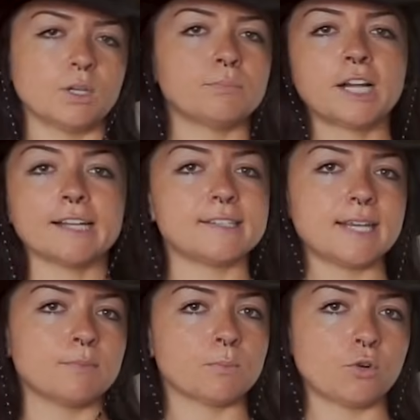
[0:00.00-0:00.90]
But applying the
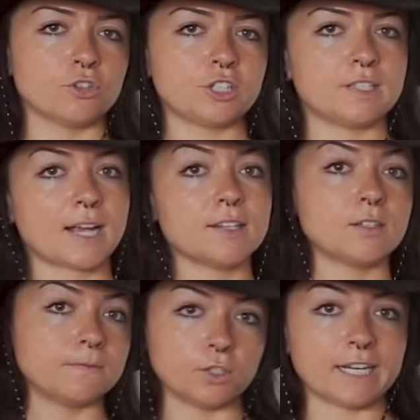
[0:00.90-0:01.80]
same proportions as
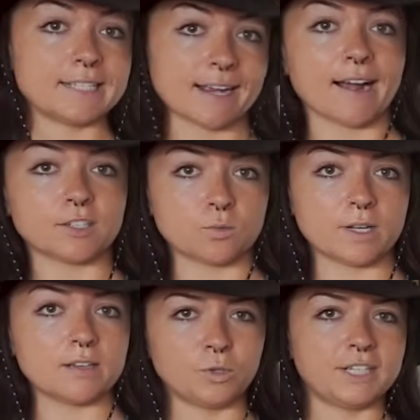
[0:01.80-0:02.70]
the fully intact
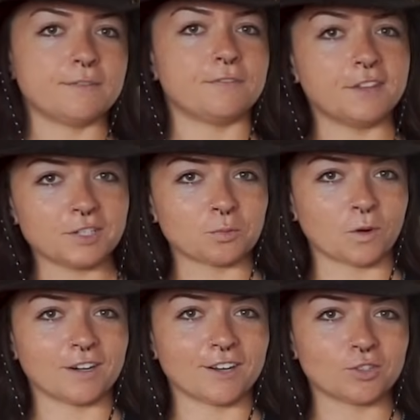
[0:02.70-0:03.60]
squid would give this
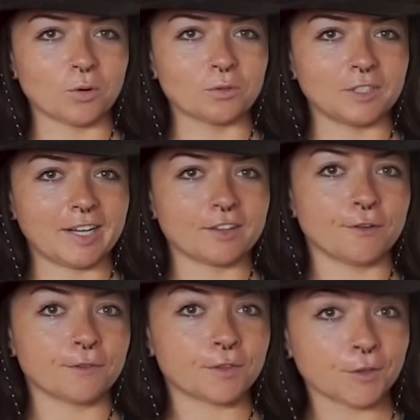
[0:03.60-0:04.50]
one a total length
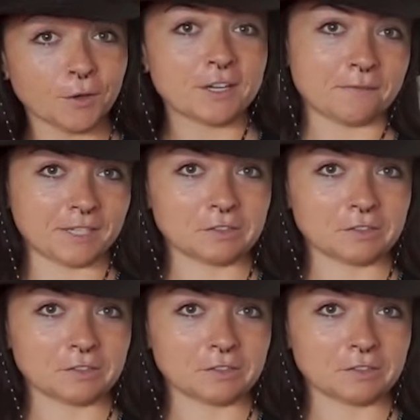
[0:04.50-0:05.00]
of thirty feet